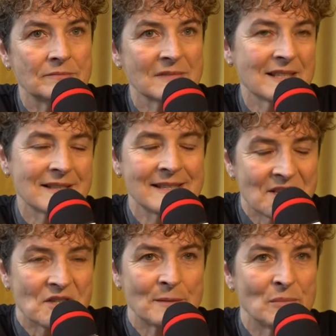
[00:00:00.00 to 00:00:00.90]
It's
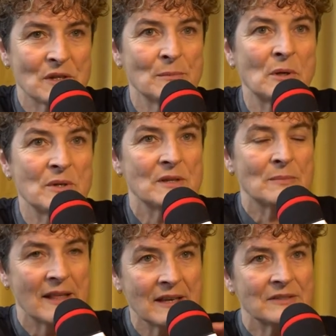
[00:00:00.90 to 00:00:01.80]
such an impossible question,
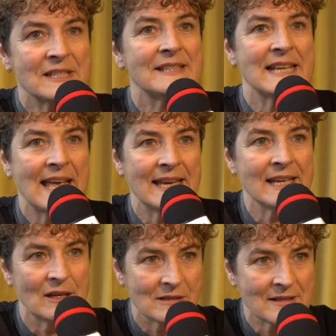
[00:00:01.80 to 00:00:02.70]
but I think today
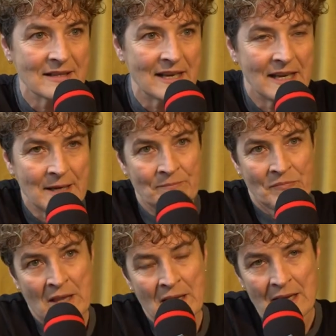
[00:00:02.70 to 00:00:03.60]
I'll say
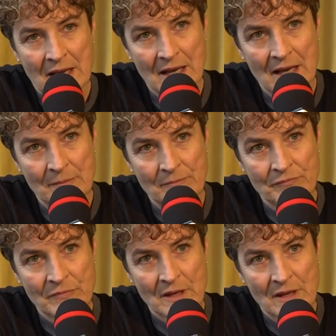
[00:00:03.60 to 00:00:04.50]

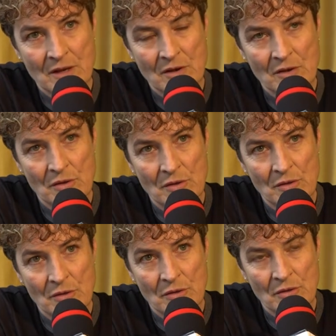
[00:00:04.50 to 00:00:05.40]
um,
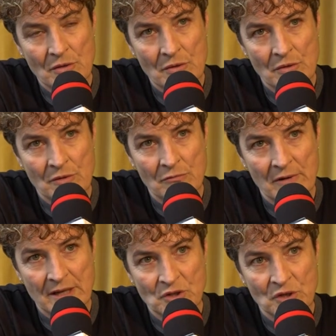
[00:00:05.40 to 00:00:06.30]
"The
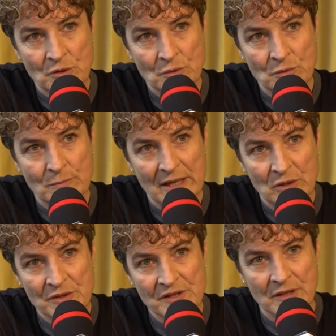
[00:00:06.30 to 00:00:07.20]
Red Shoe" by
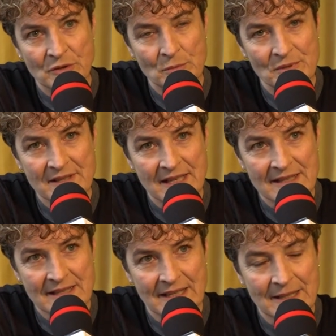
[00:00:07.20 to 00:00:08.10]
Ursula Du
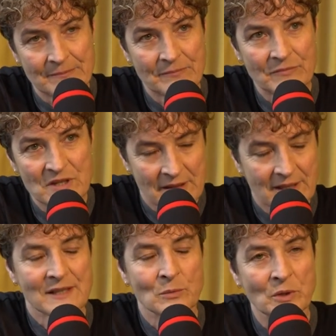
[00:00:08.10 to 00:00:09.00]
which I
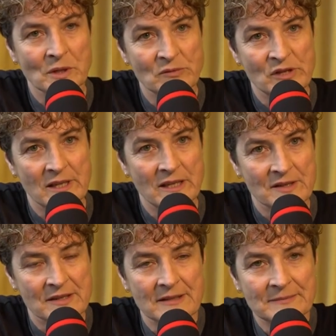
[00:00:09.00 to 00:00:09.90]
think is a work of
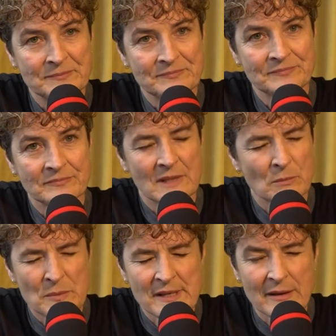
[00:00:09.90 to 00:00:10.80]
genius.
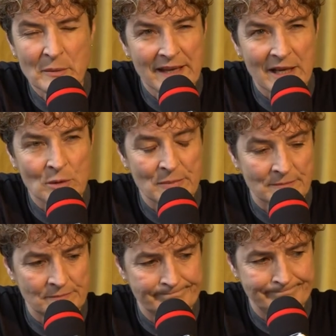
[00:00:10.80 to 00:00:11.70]
What was the other one? The
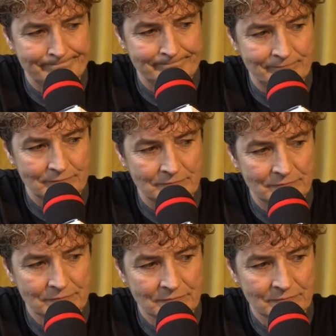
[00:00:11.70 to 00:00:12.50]
album. Mm.